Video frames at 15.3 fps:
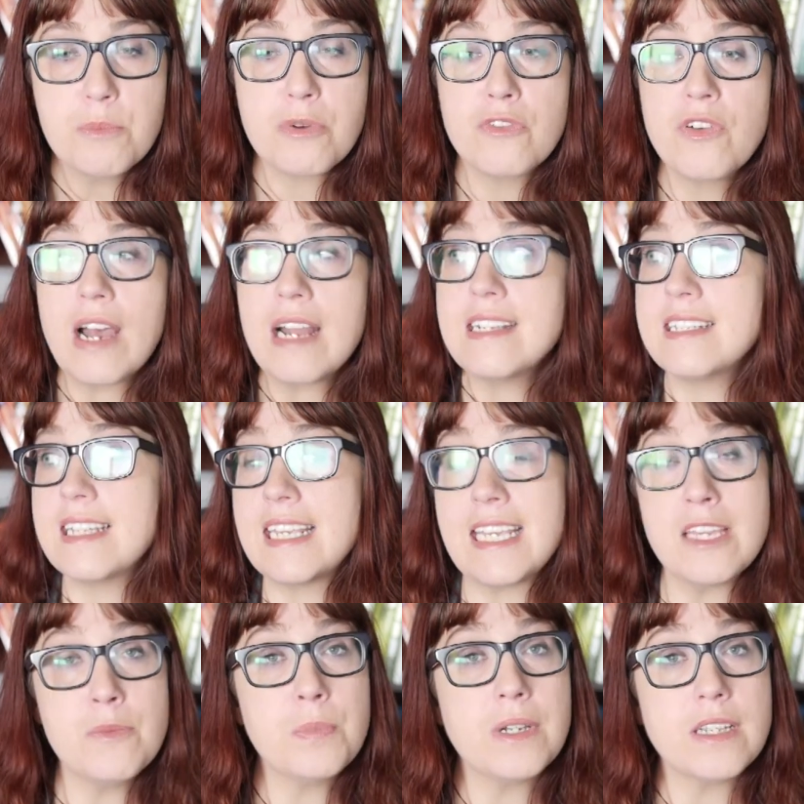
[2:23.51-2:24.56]
provides the
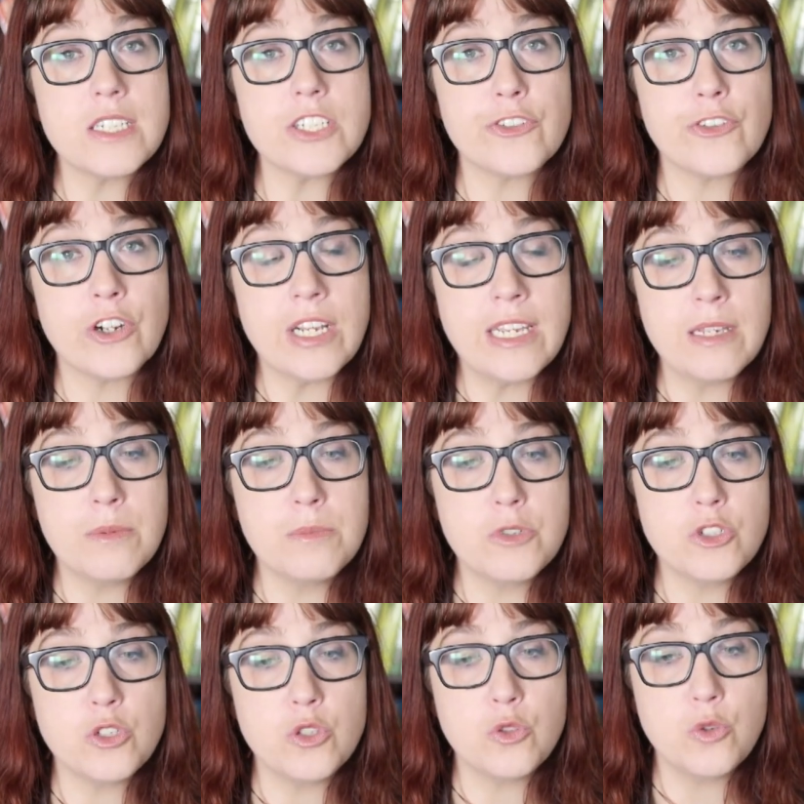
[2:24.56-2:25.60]
impetus for him
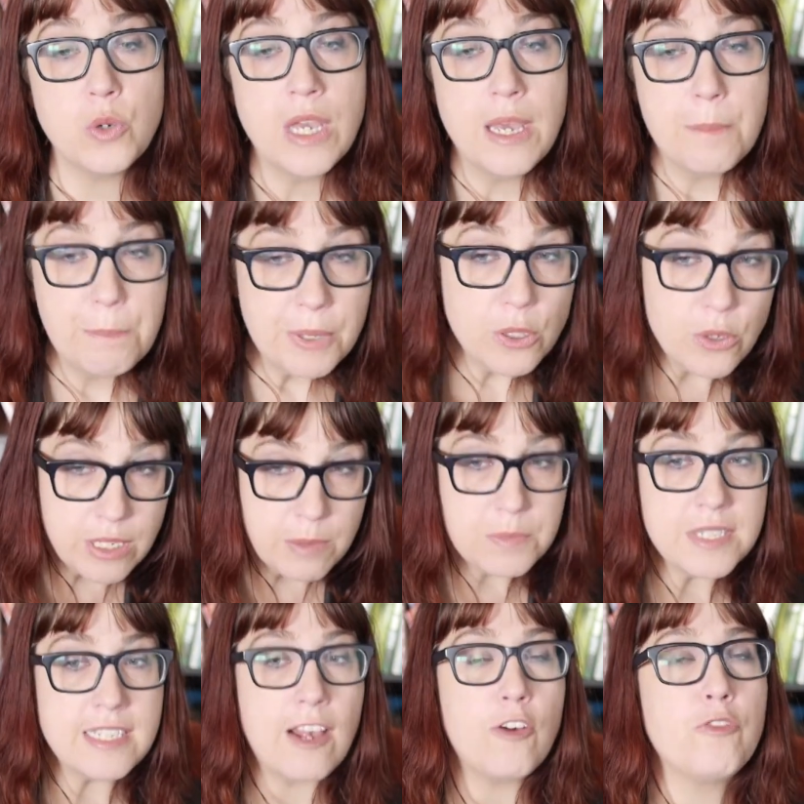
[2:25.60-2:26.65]
to build
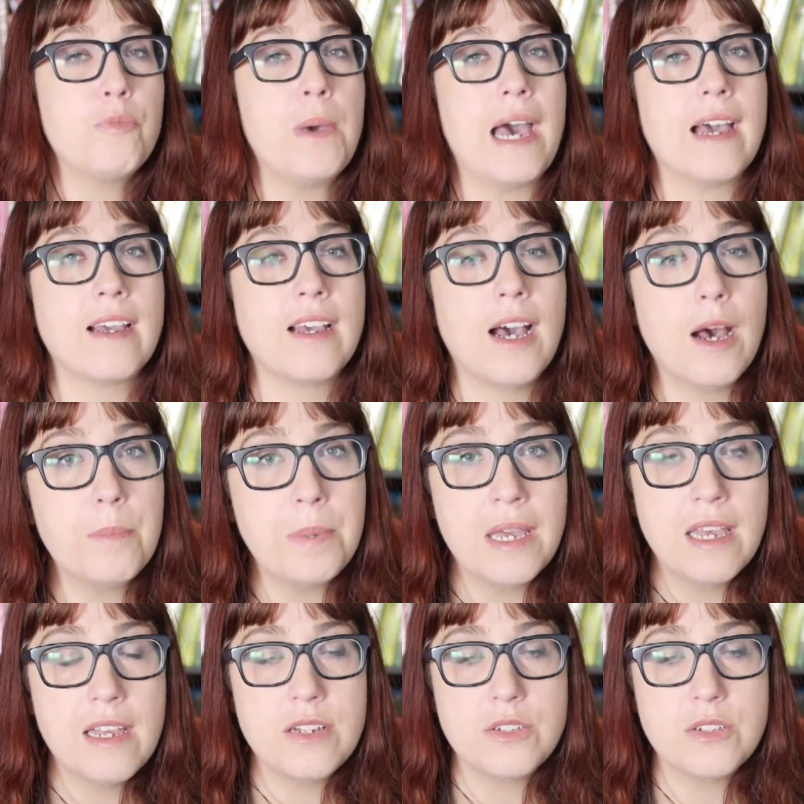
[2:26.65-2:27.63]
himself back up,